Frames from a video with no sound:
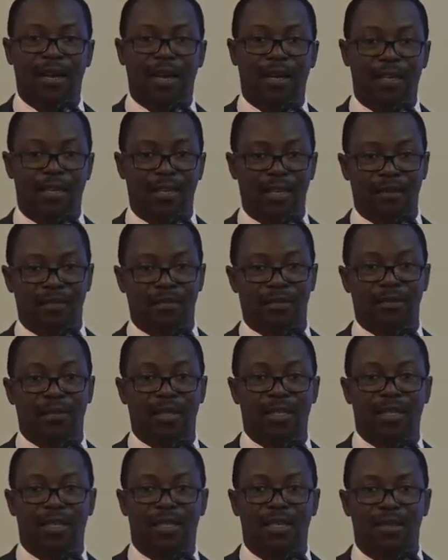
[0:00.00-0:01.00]
and hear
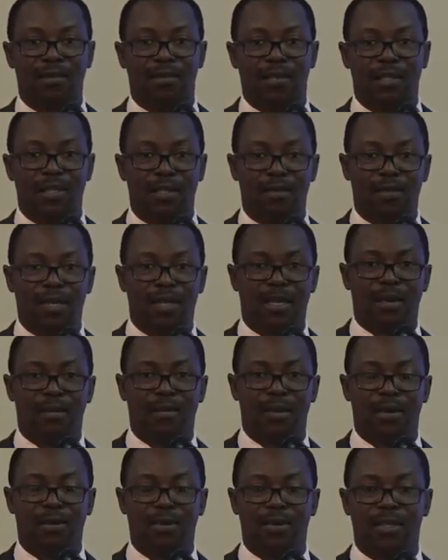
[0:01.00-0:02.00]
from the sentiments he made
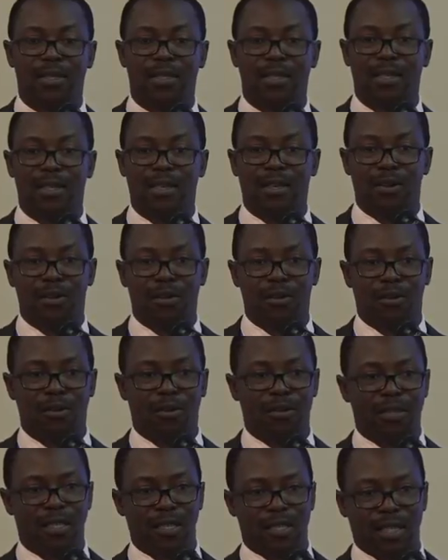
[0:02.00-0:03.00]
about
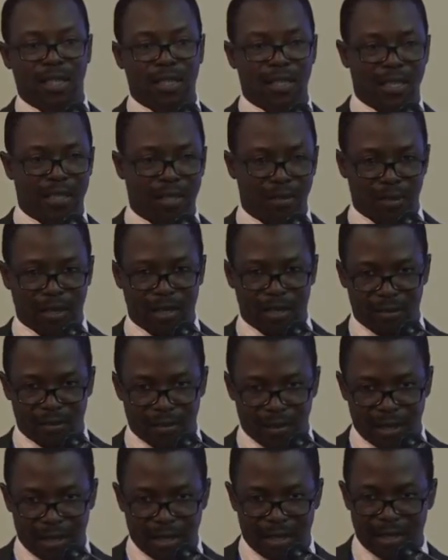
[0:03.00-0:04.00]
all these agents working
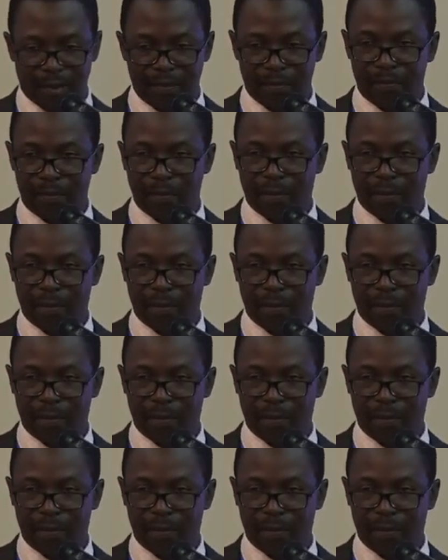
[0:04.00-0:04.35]
together.